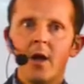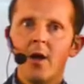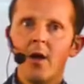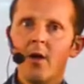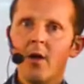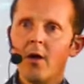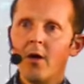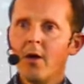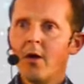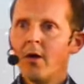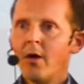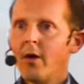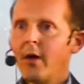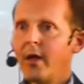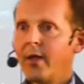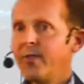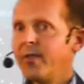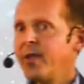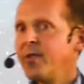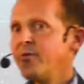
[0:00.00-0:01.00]
Uh,
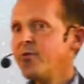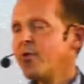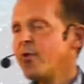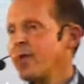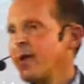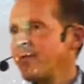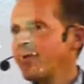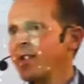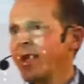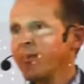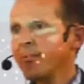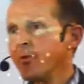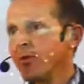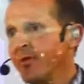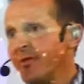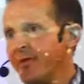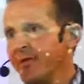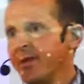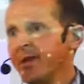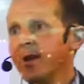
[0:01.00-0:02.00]
and then you don't have the
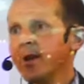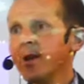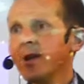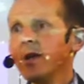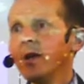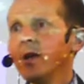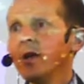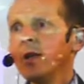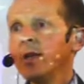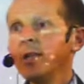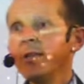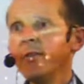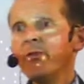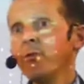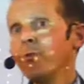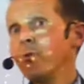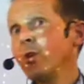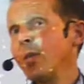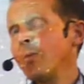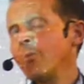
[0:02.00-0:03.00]
atmosphere.
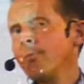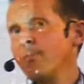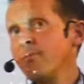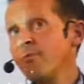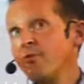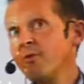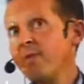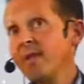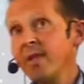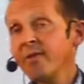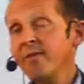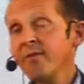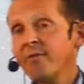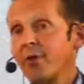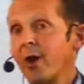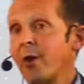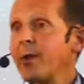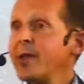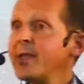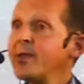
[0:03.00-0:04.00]
If you can put
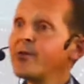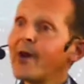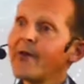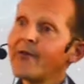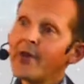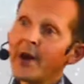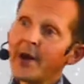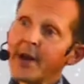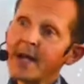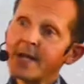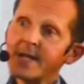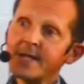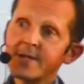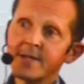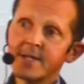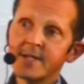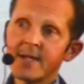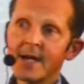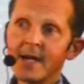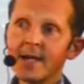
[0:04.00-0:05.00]
infrared, you have directly
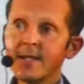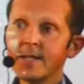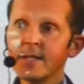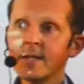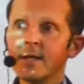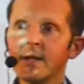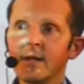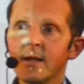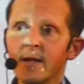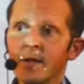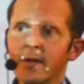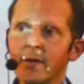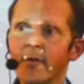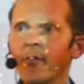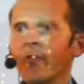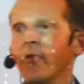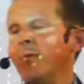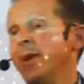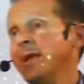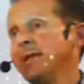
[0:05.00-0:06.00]
the size.
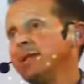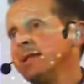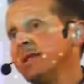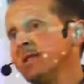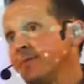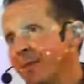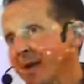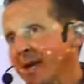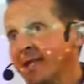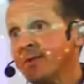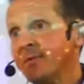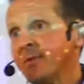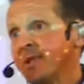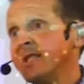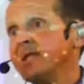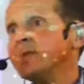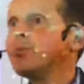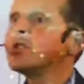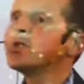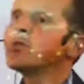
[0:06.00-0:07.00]
So the best is space,
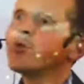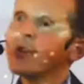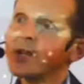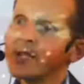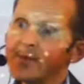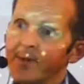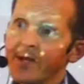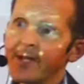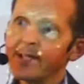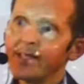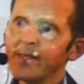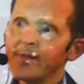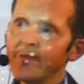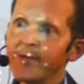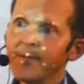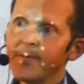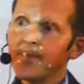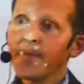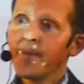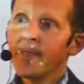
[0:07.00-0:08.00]
but it's much more
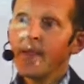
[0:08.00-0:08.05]
expensive.